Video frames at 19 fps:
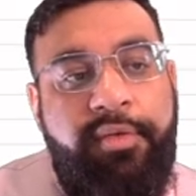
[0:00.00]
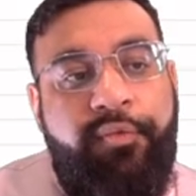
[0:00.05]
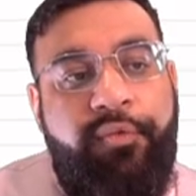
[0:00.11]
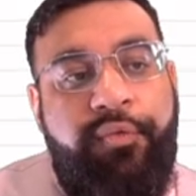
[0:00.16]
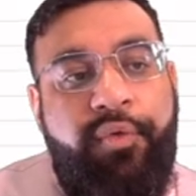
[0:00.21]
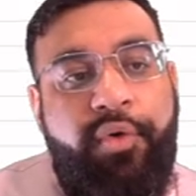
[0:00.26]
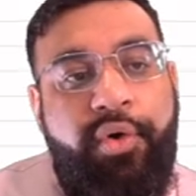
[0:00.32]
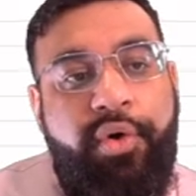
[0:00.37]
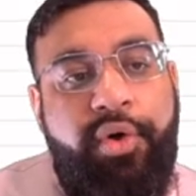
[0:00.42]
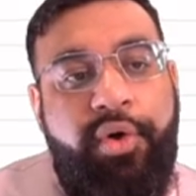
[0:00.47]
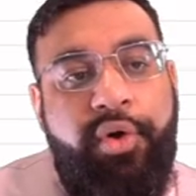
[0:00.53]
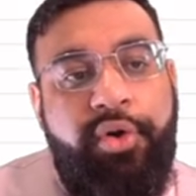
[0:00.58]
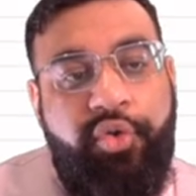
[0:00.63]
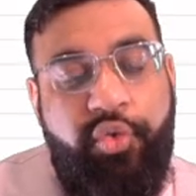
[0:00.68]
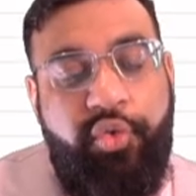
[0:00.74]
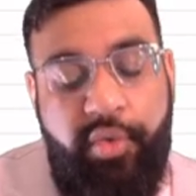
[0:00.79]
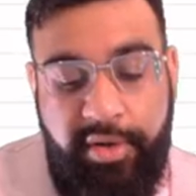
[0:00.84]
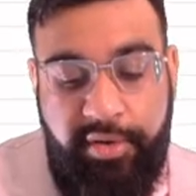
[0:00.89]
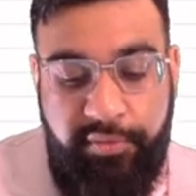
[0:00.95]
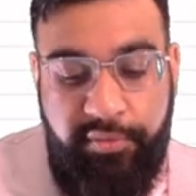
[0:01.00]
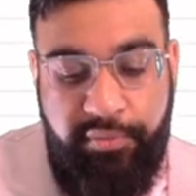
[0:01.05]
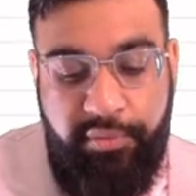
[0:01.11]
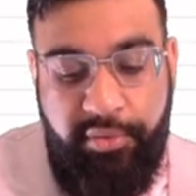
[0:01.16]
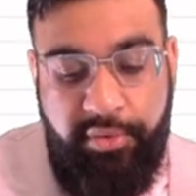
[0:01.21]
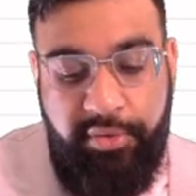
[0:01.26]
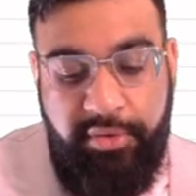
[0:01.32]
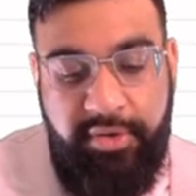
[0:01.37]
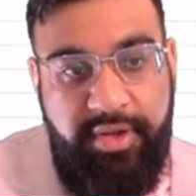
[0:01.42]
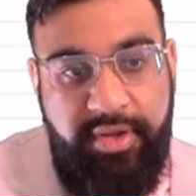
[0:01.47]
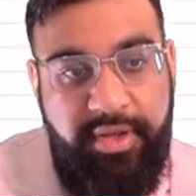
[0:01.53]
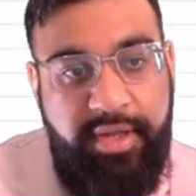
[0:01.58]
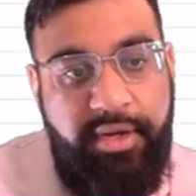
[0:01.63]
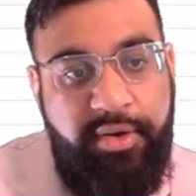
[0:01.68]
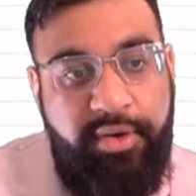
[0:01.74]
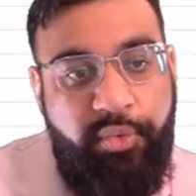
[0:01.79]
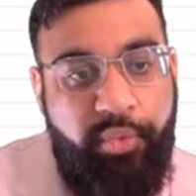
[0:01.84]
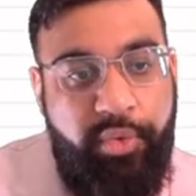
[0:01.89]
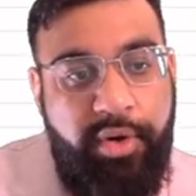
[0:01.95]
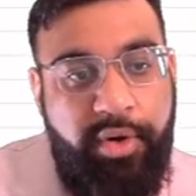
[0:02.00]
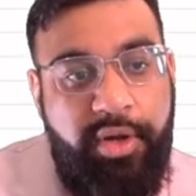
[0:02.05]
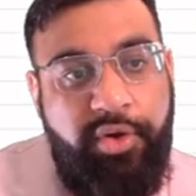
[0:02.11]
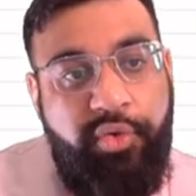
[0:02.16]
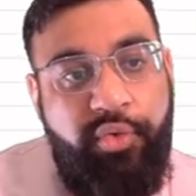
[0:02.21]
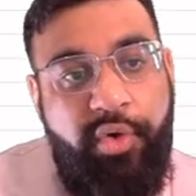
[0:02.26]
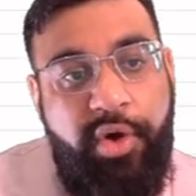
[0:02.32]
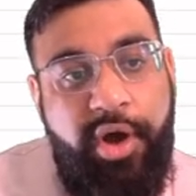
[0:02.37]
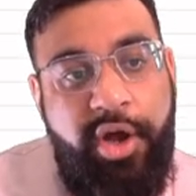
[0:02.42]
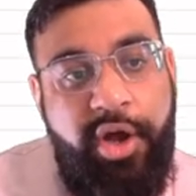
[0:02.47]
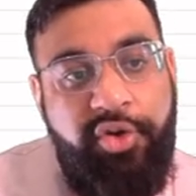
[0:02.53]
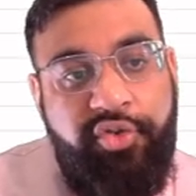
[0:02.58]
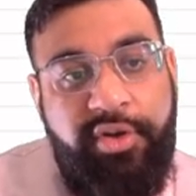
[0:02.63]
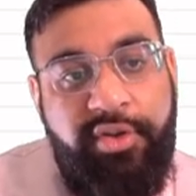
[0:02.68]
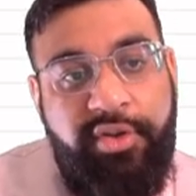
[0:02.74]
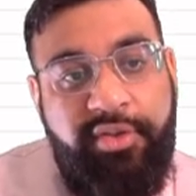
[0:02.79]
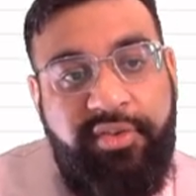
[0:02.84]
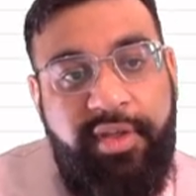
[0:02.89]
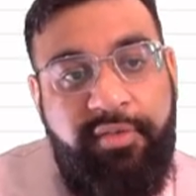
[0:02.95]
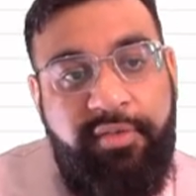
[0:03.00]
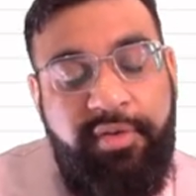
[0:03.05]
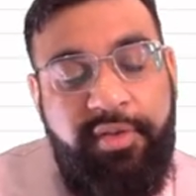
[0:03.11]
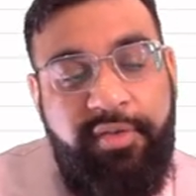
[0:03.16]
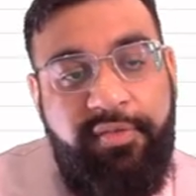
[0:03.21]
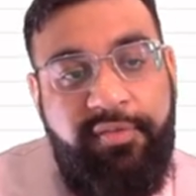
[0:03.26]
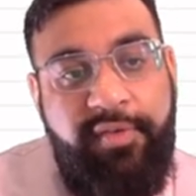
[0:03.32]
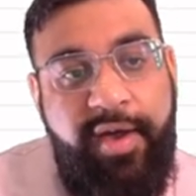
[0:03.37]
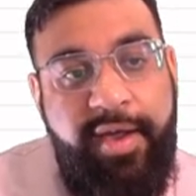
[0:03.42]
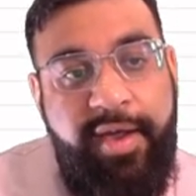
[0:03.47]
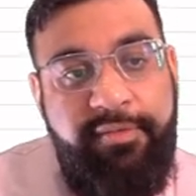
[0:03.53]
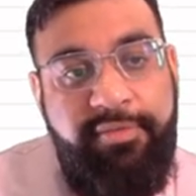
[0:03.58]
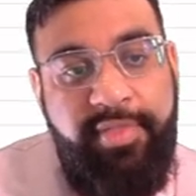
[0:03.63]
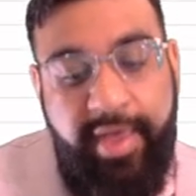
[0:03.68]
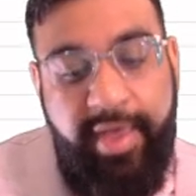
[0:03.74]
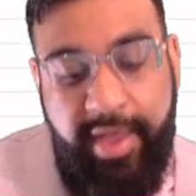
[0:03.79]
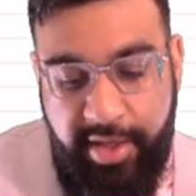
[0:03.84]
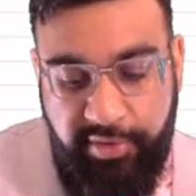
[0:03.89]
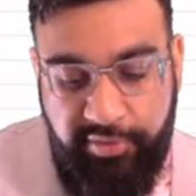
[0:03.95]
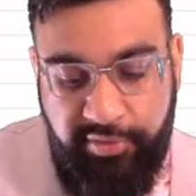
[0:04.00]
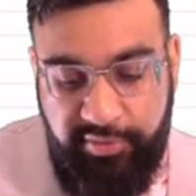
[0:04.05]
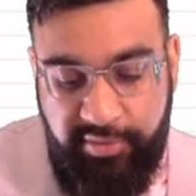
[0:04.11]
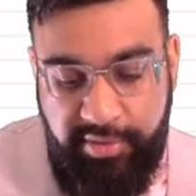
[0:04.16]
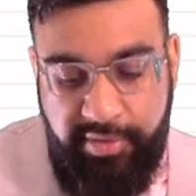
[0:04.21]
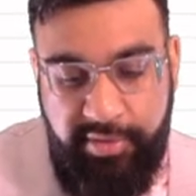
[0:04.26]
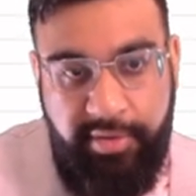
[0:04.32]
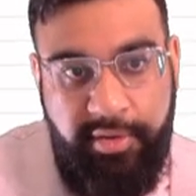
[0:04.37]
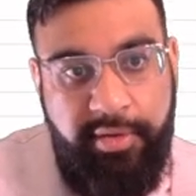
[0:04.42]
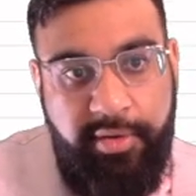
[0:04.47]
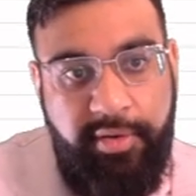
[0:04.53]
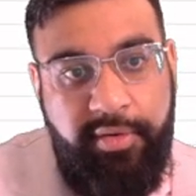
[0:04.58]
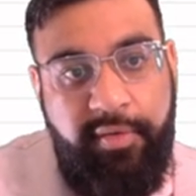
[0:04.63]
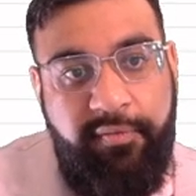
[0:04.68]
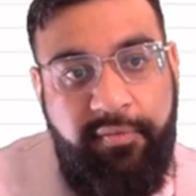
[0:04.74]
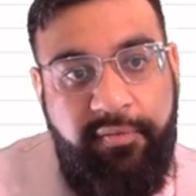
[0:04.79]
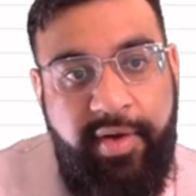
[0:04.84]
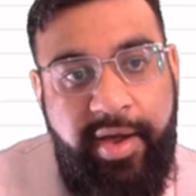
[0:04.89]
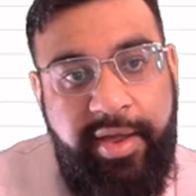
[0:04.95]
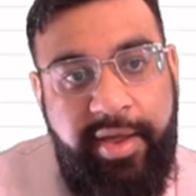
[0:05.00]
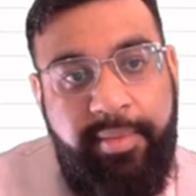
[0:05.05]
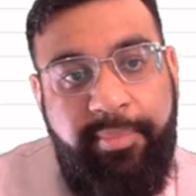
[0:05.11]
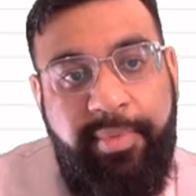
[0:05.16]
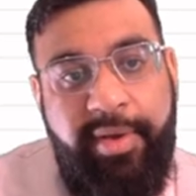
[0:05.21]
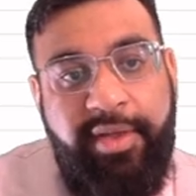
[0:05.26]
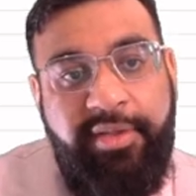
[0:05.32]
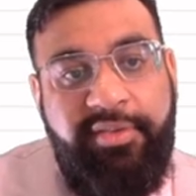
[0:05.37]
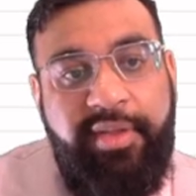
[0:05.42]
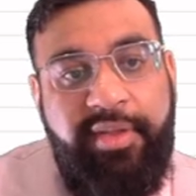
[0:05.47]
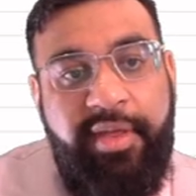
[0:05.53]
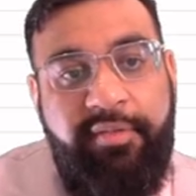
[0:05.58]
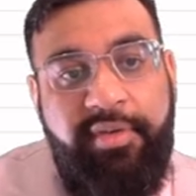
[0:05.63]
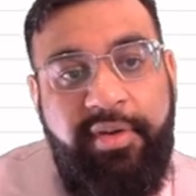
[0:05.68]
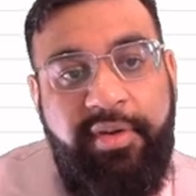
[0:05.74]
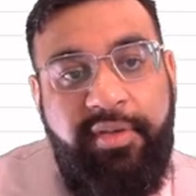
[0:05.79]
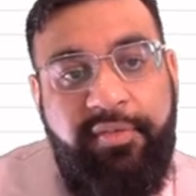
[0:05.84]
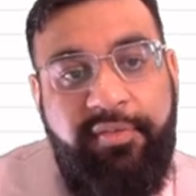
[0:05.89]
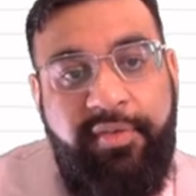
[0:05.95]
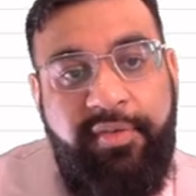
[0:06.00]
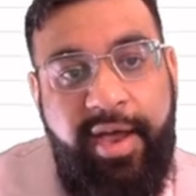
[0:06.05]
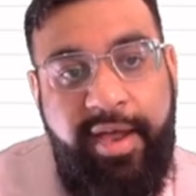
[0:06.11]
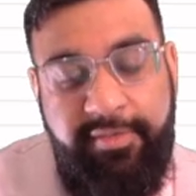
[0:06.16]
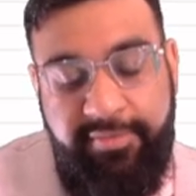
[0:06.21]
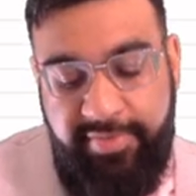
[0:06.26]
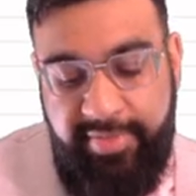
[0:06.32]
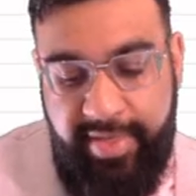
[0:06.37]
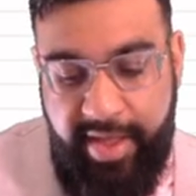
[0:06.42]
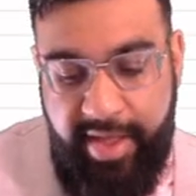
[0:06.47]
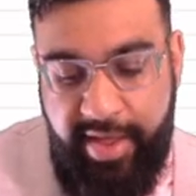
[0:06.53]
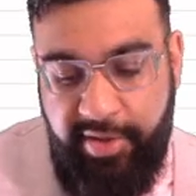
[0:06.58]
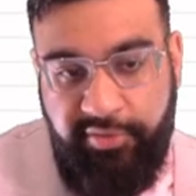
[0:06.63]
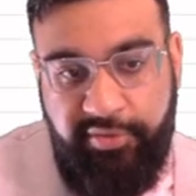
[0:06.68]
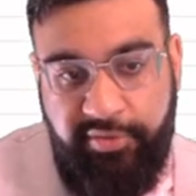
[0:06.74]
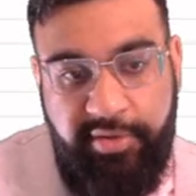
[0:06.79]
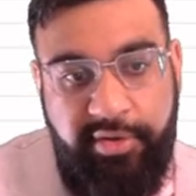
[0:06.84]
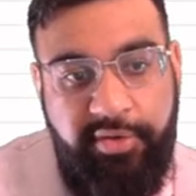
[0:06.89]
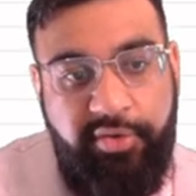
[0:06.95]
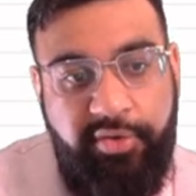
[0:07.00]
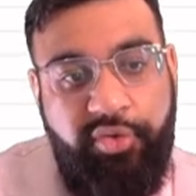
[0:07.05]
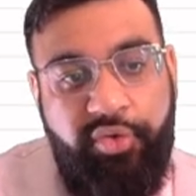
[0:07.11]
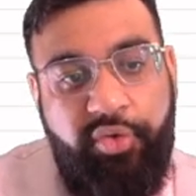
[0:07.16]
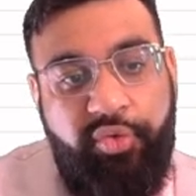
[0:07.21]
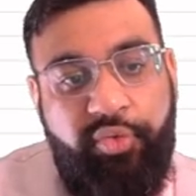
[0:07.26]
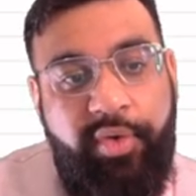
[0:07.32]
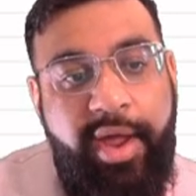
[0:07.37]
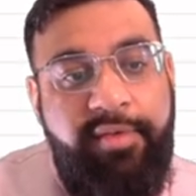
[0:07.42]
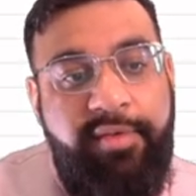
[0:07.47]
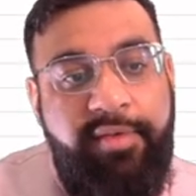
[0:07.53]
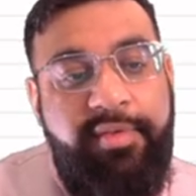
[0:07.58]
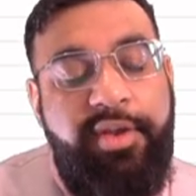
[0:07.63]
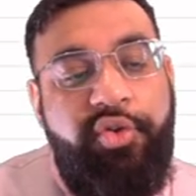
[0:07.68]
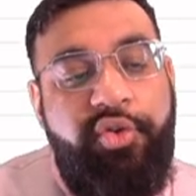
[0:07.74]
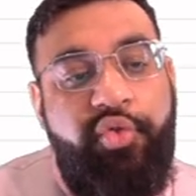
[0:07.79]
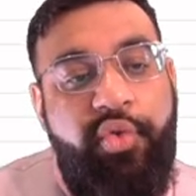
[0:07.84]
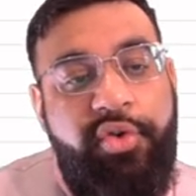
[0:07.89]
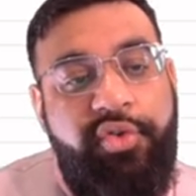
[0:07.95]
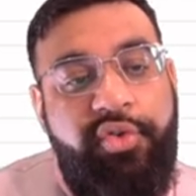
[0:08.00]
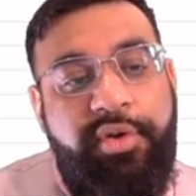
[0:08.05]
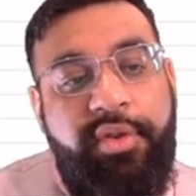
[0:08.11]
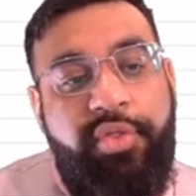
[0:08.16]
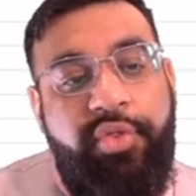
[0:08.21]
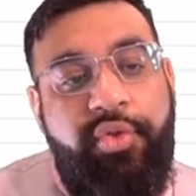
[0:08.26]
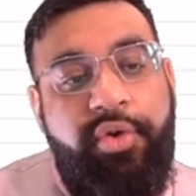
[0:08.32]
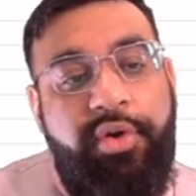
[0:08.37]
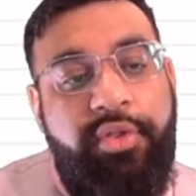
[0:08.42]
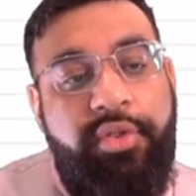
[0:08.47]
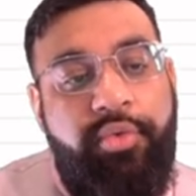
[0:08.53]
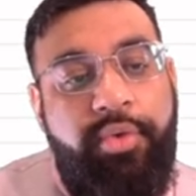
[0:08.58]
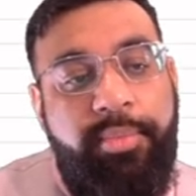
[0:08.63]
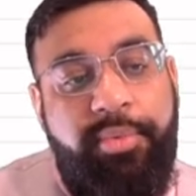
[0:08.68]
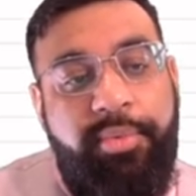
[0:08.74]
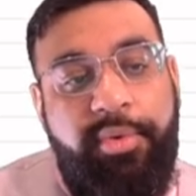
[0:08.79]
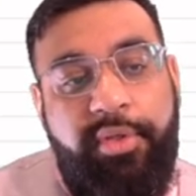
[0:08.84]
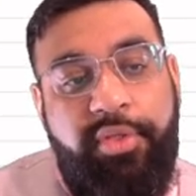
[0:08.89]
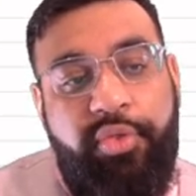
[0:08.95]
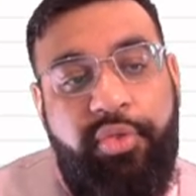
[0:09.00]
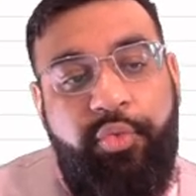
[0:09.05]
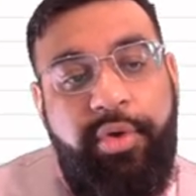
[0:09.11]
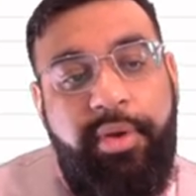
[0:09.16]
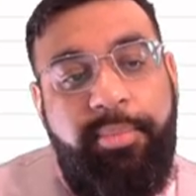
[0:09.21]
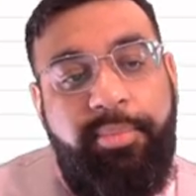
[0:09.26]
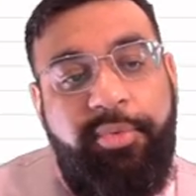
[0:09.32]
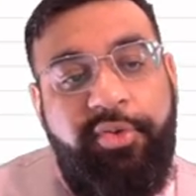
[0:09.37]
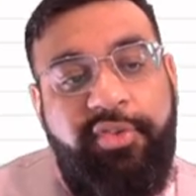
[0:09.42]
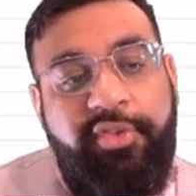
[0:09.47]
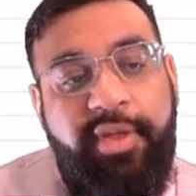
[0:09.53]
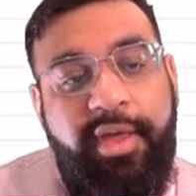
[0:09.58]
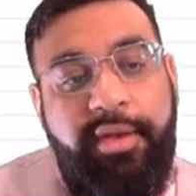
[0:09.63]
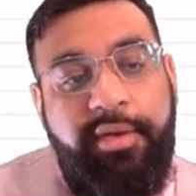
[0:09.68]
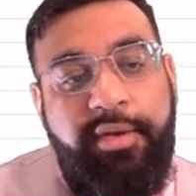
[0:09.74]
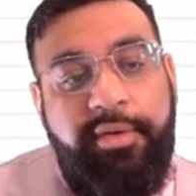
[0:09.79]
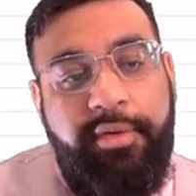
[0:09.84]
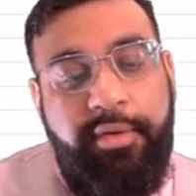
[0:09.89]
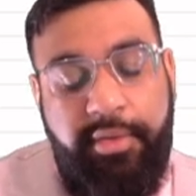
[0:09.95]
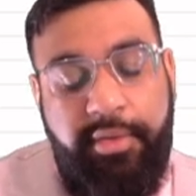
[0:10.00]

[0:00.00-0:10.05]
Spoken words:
for 2014, we're going to do 175,000 divided by 75,000 to arrive at 233.3%.